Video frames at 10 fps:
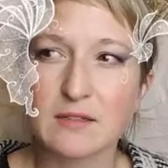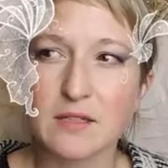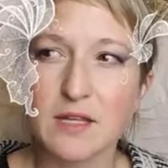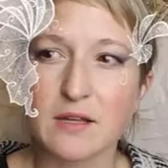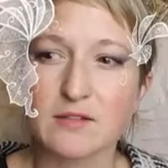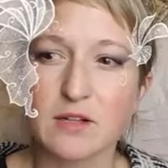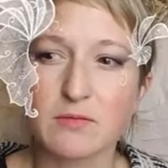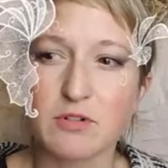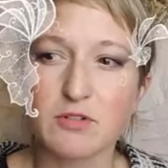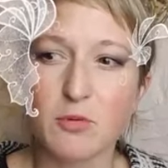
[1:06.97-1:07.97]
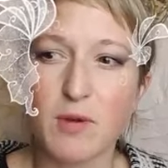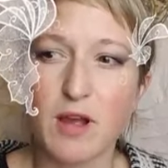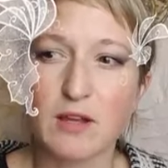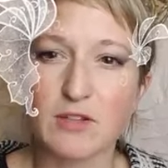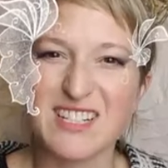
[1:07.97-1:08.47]
yeah, so I want to talk about
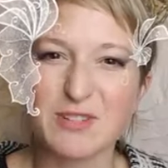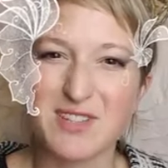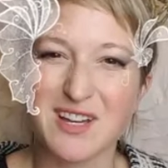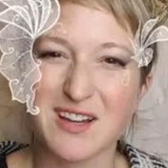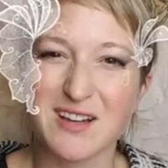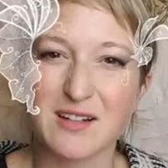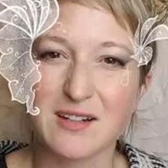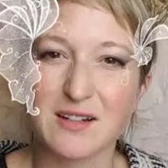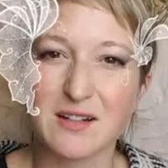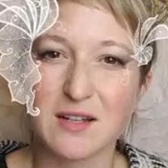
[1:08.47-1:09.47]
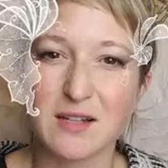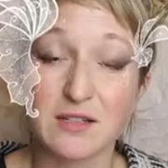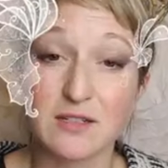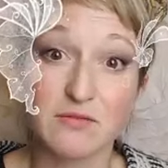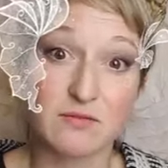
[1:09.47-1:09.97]
how you deal with that,
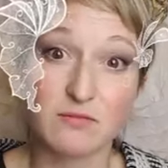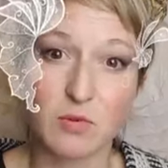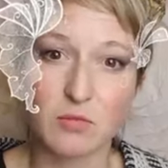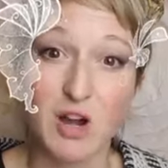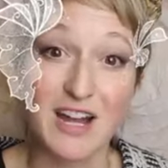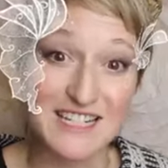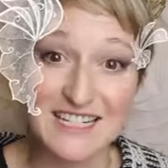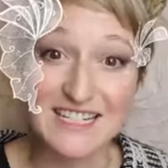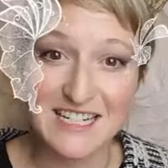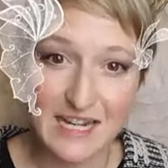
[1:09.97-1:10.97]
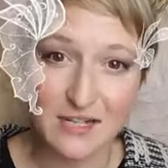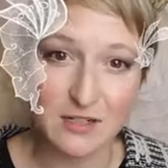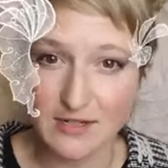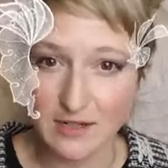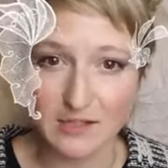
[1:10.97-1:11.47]
and different, well, what I did today.
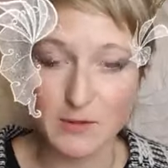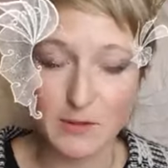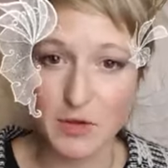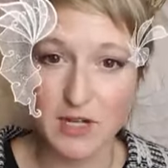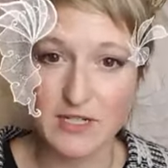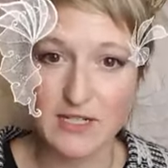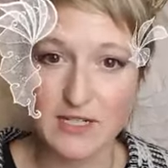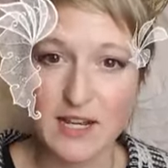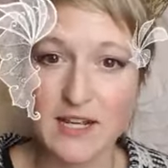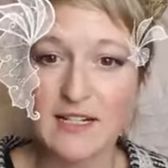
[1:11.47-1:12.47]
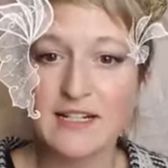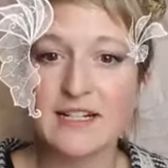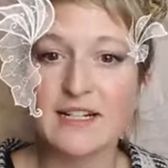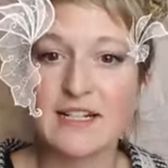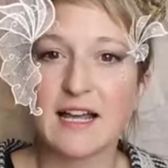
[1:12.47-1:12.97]
I'll explain what I did today.
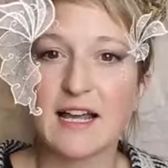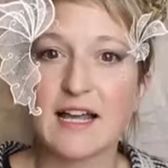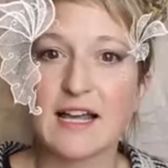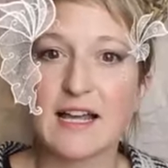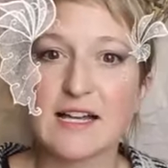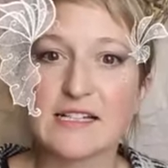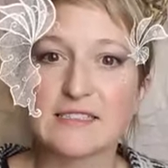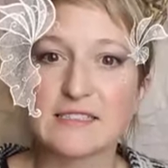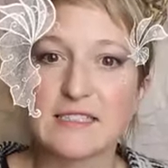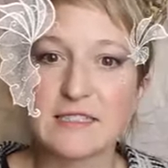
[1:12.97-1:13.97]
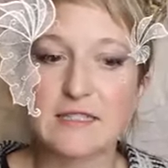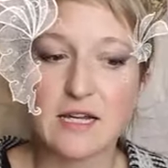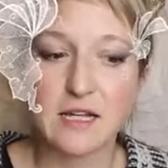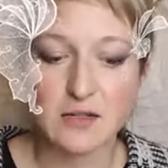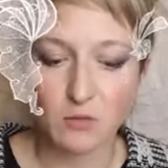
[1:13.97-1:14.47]
And
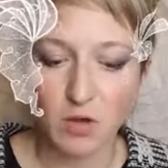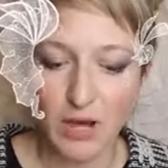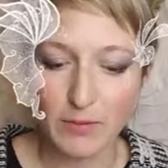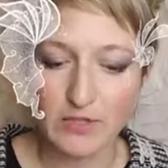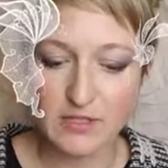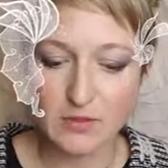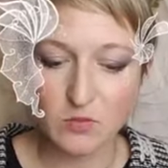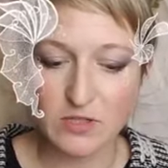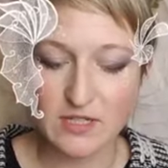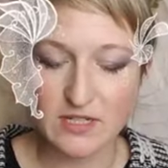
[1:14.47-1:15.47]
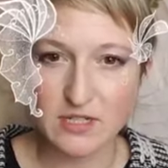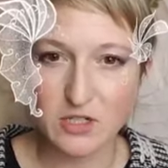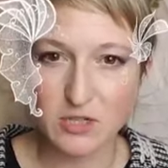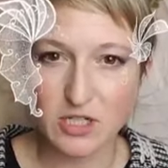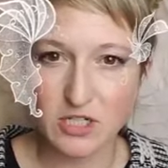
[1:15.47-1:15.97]
what happened was a
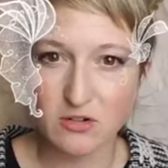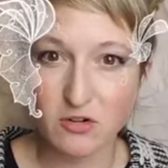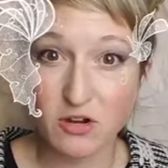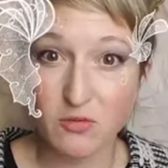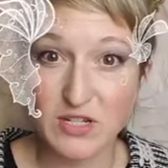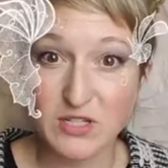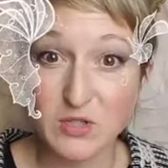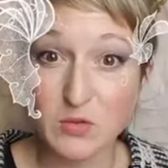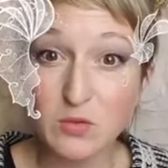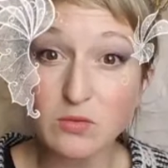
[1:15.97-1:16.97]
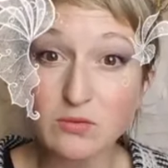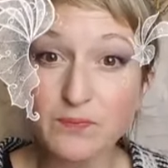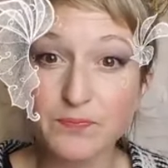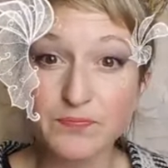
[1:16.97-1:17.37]
situation on our way to school,